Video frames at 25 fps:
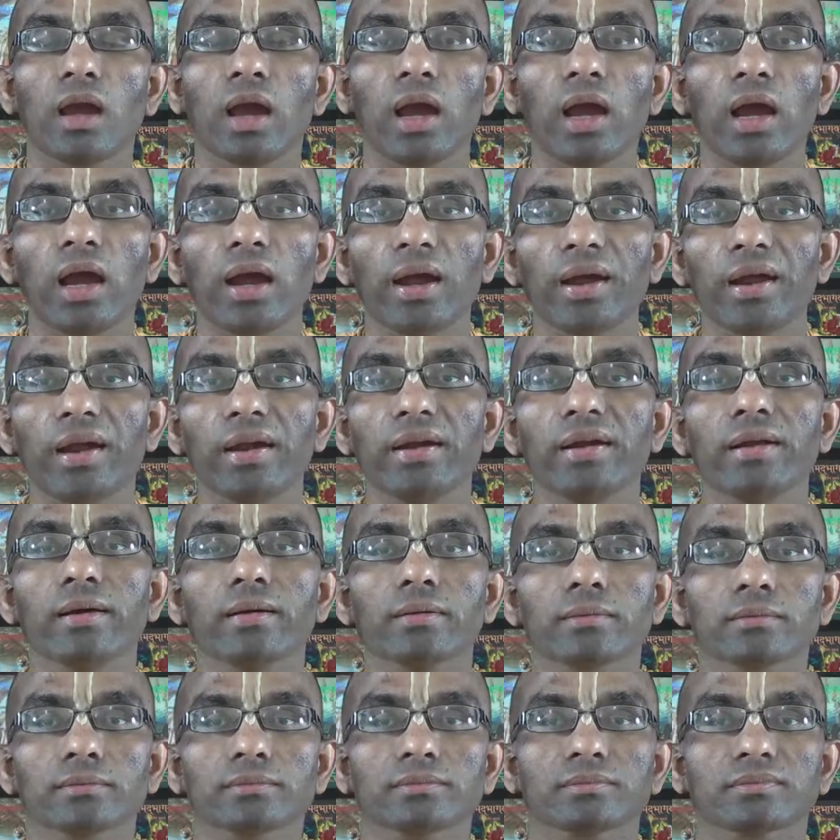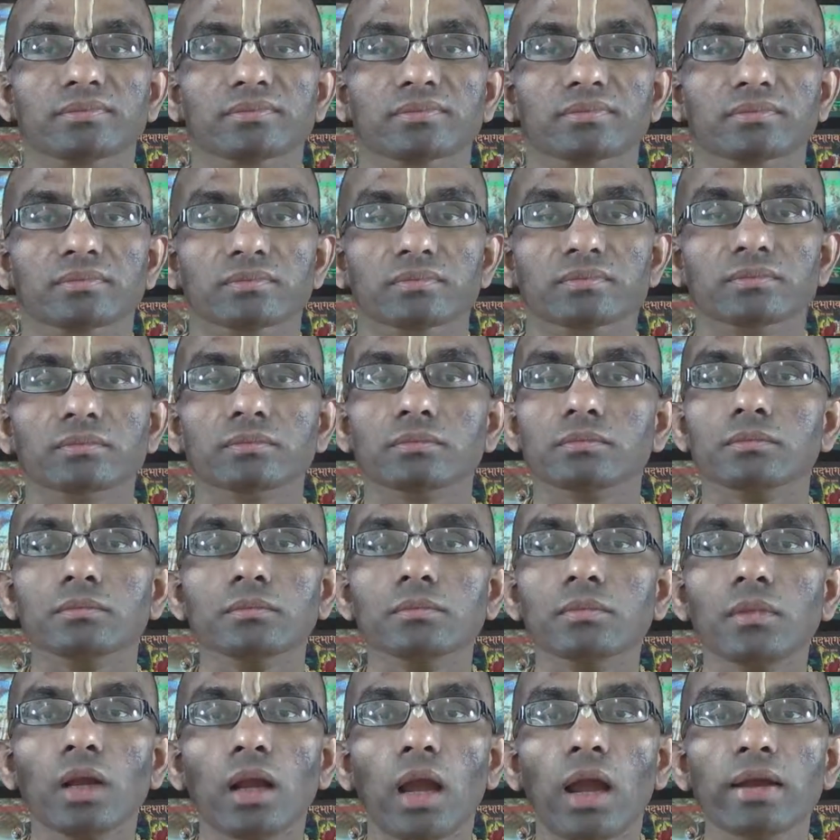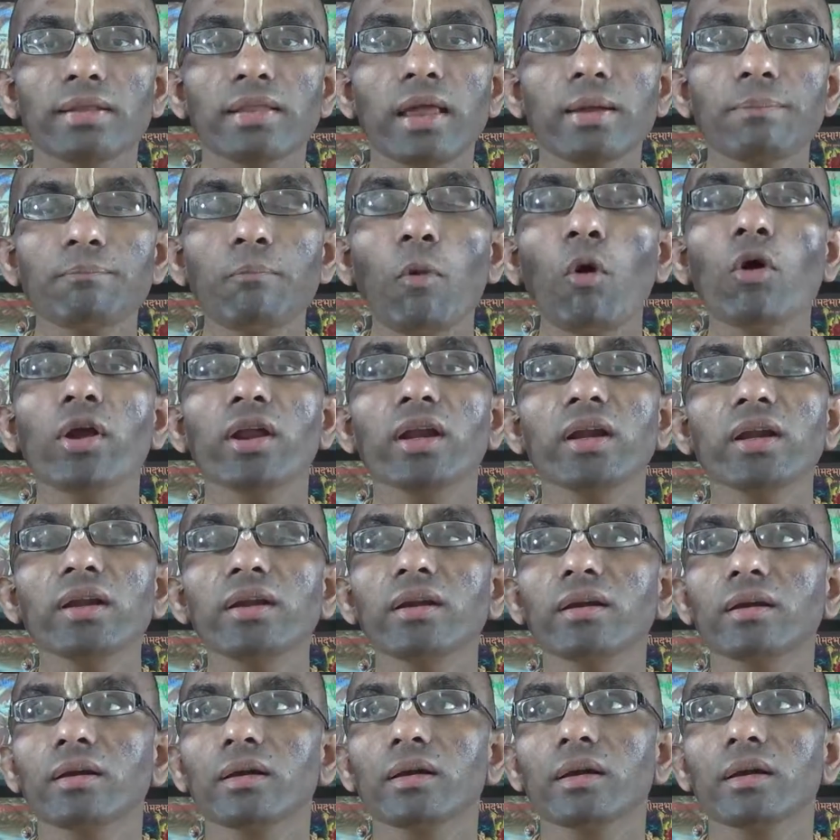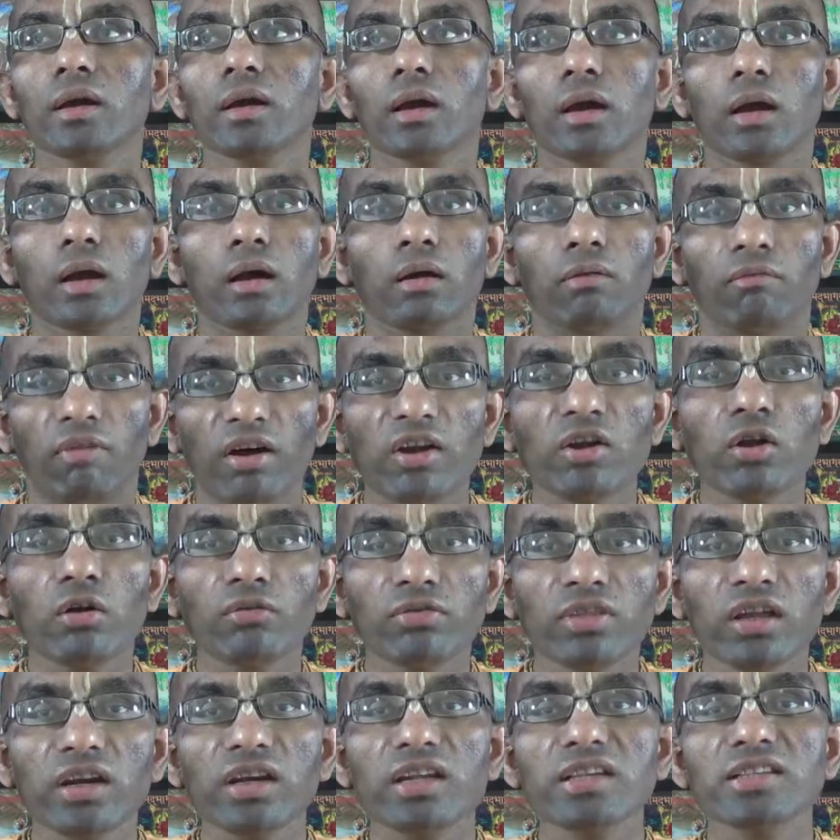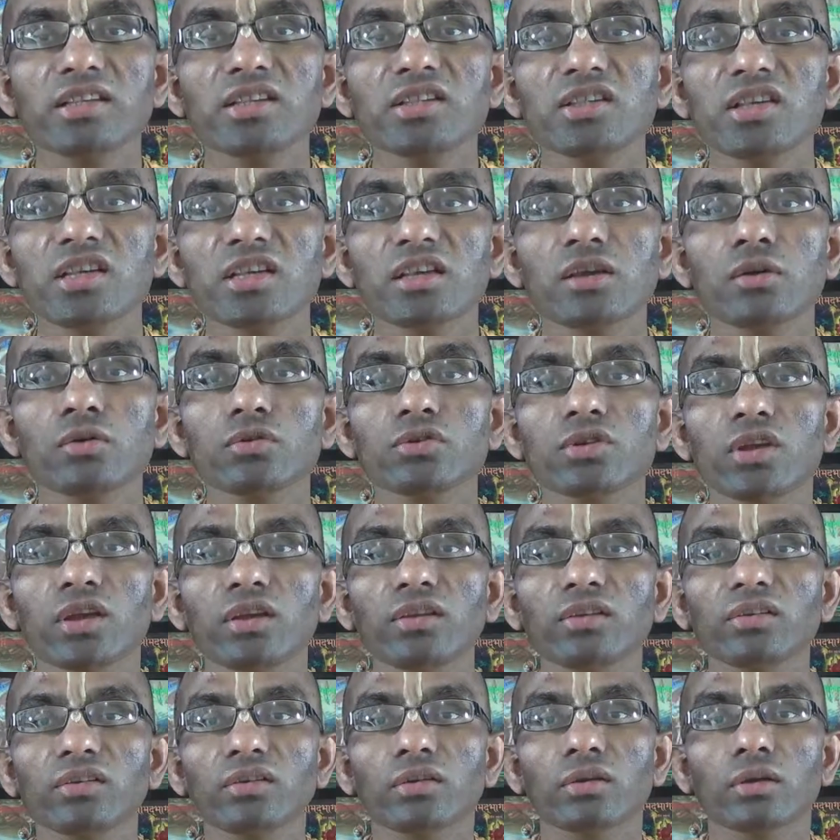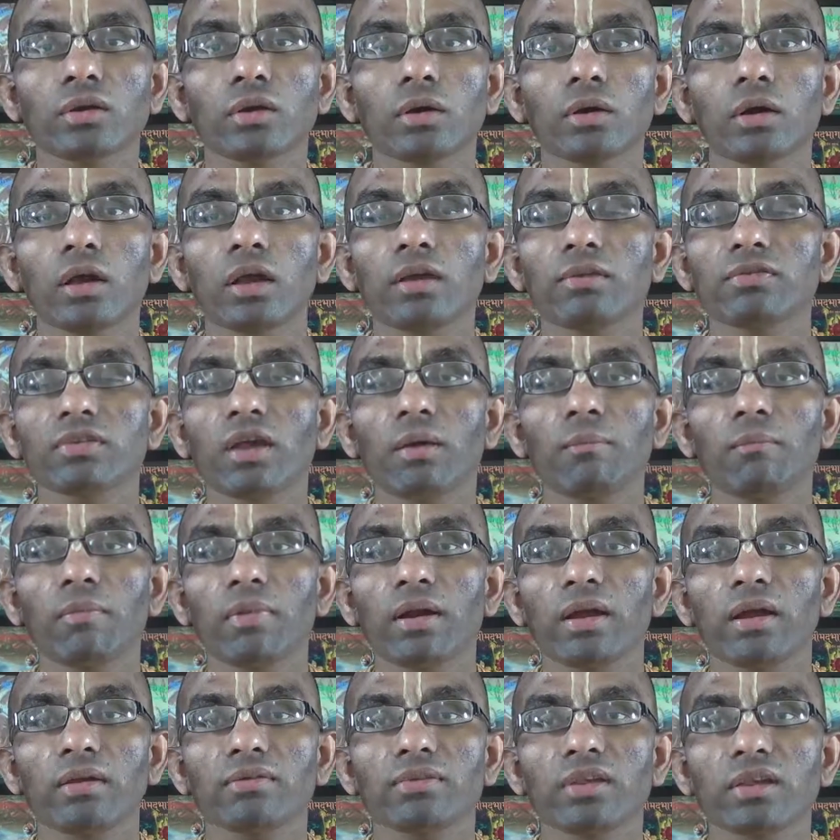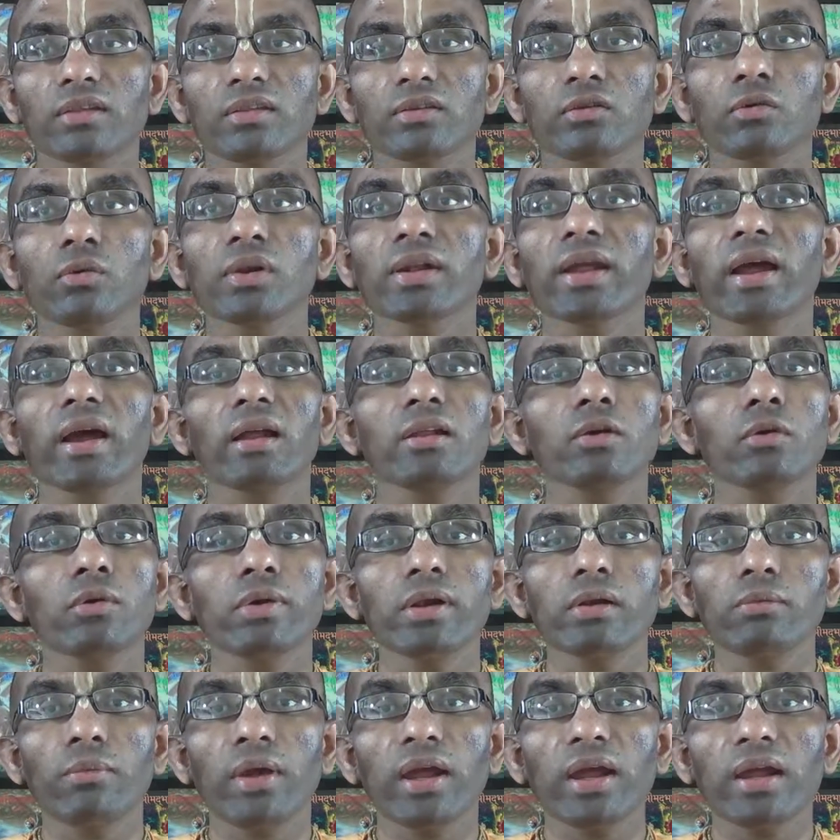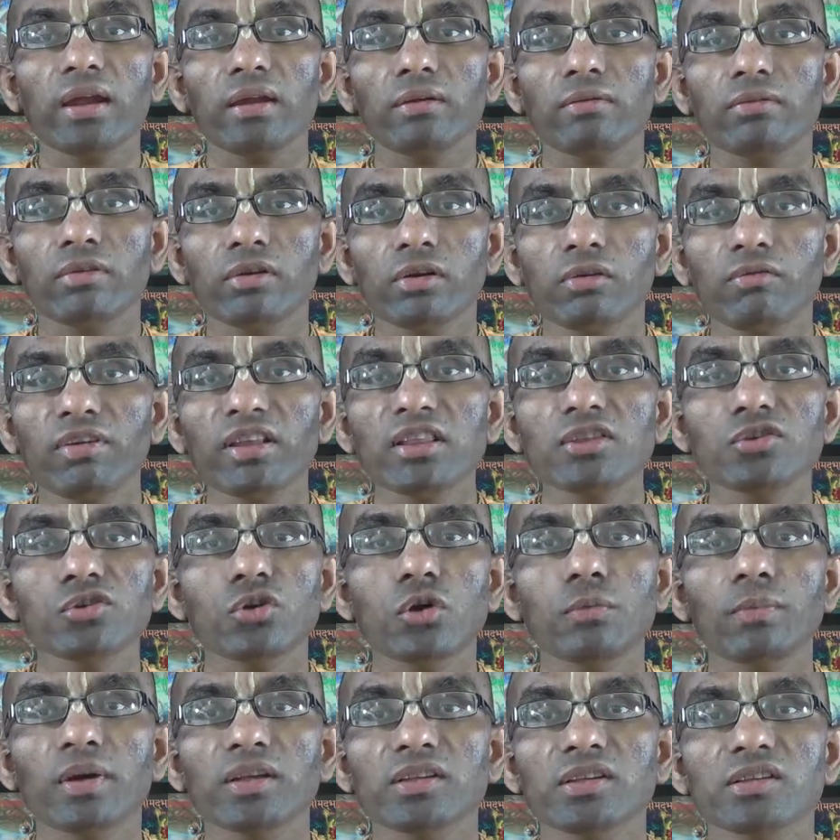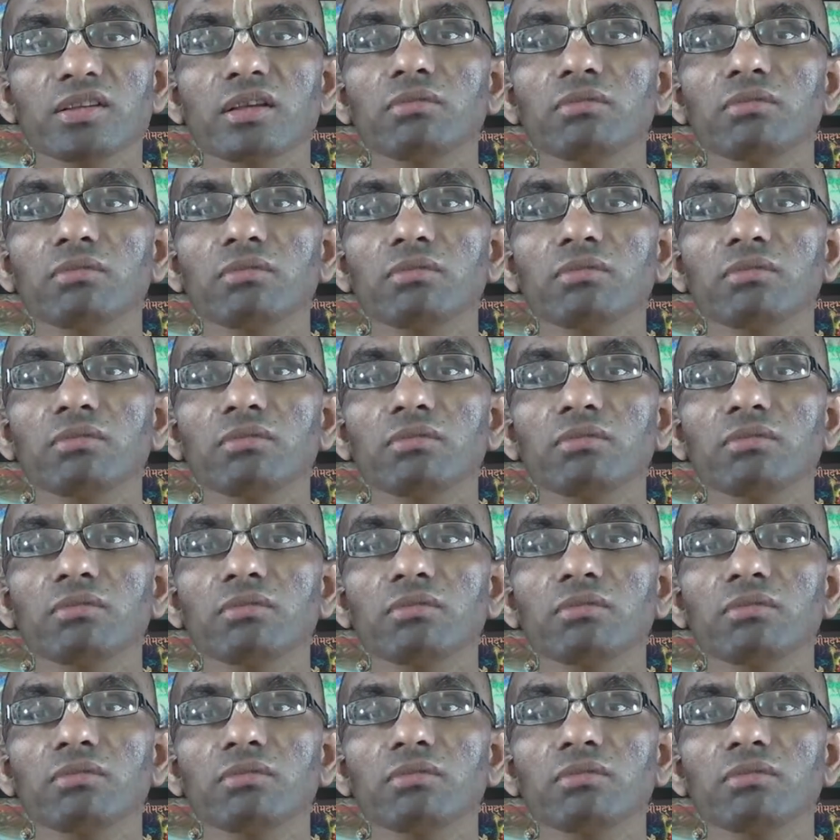And at that point, uh, one of the reasons he gives is, if somebody says you will get, you will win, you will win so much.